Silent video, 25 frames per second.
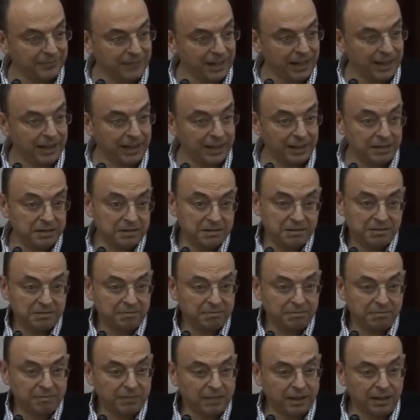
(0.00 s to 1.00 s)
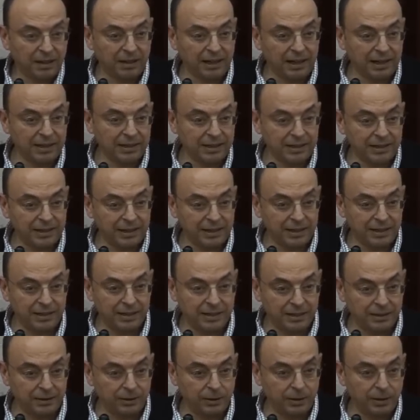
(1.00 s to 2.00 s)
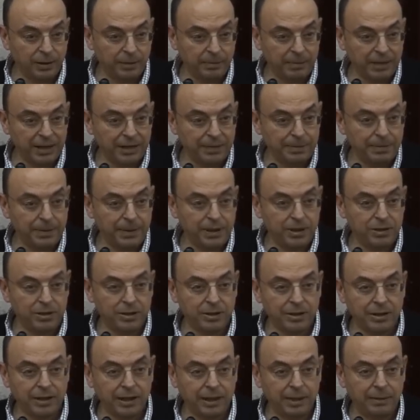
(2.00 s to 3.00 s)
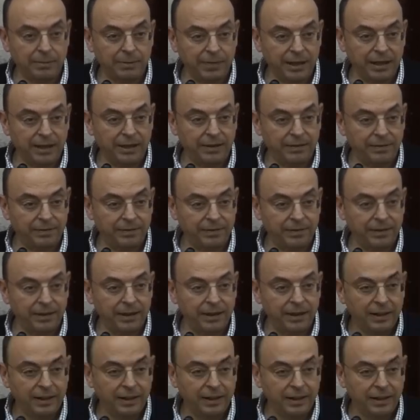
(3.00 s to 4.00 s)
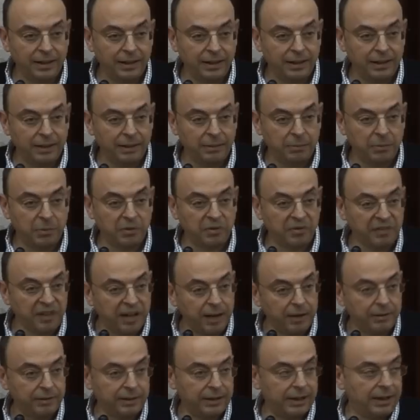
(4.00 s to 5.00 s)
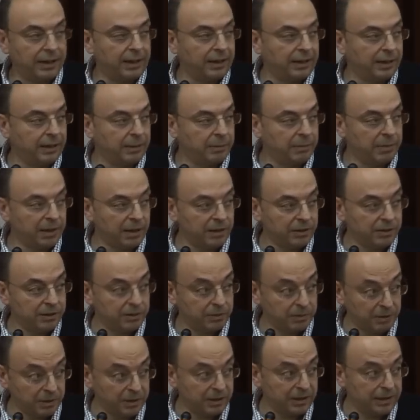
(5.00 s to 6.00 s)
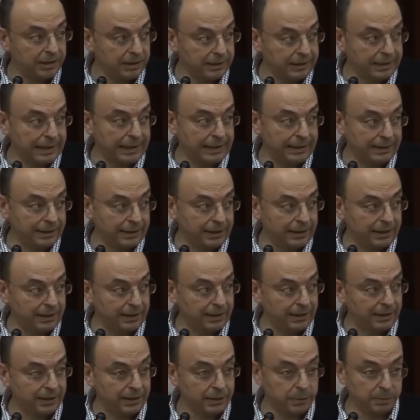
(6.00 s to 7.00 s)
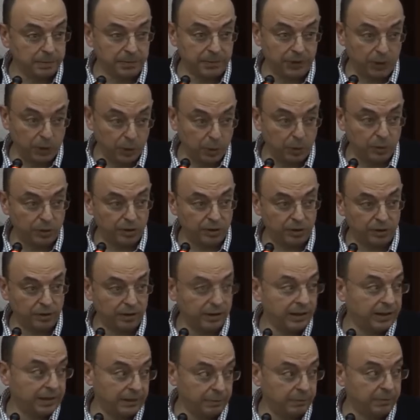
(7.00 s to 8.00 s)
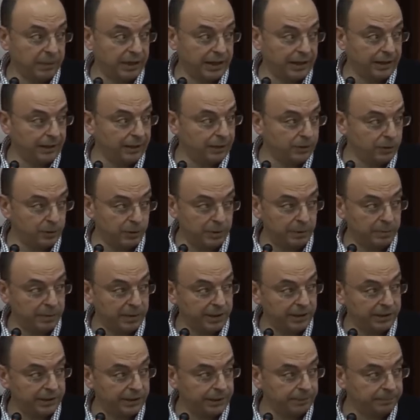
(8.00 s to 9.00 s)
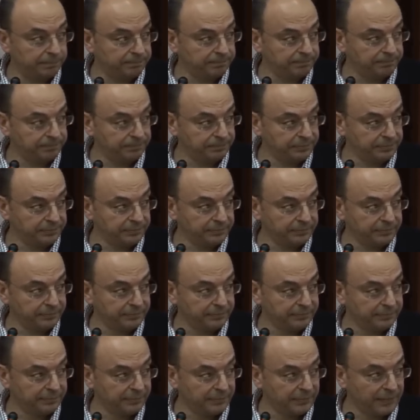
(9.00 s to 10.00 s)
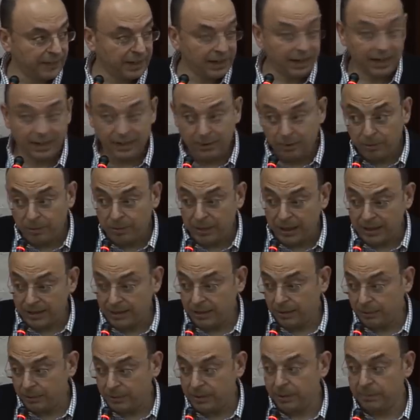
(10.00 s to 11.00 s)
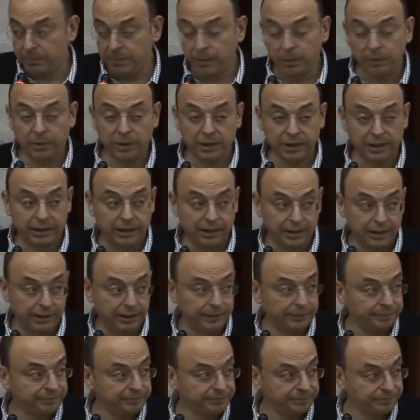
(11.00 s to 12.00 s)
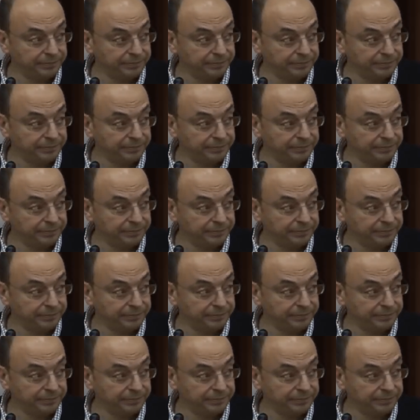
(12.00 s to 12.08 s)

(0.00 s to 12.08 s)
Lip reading: And as I said during my speech, I believe profoundly about what this country as youth can bring to the party. Otherwise, I wouldn't be working here.